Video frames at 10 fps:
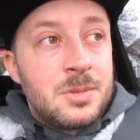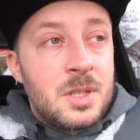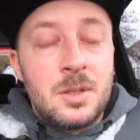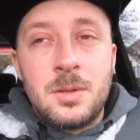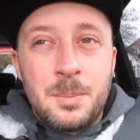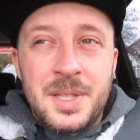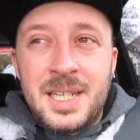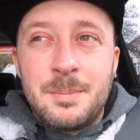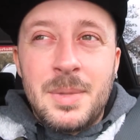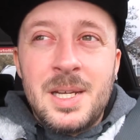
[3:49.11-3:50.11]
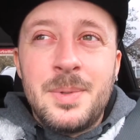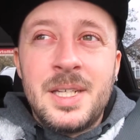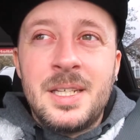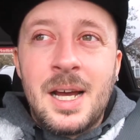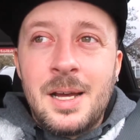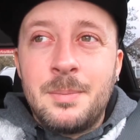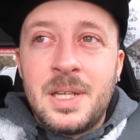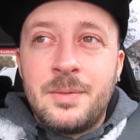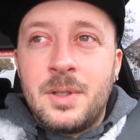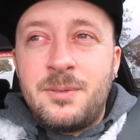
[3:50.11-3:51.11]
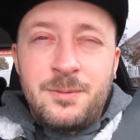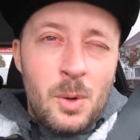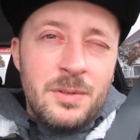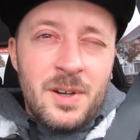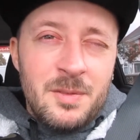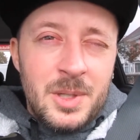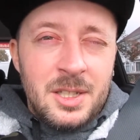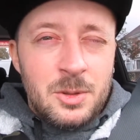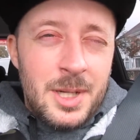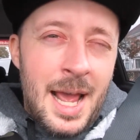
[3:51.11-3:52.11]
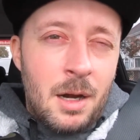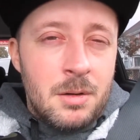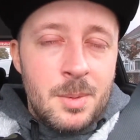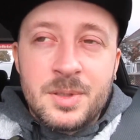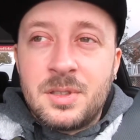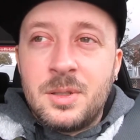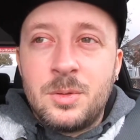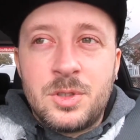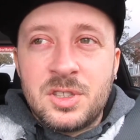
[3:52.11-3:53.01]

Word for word: So I'm thinking maybe um, either 45 minute to an hour episode,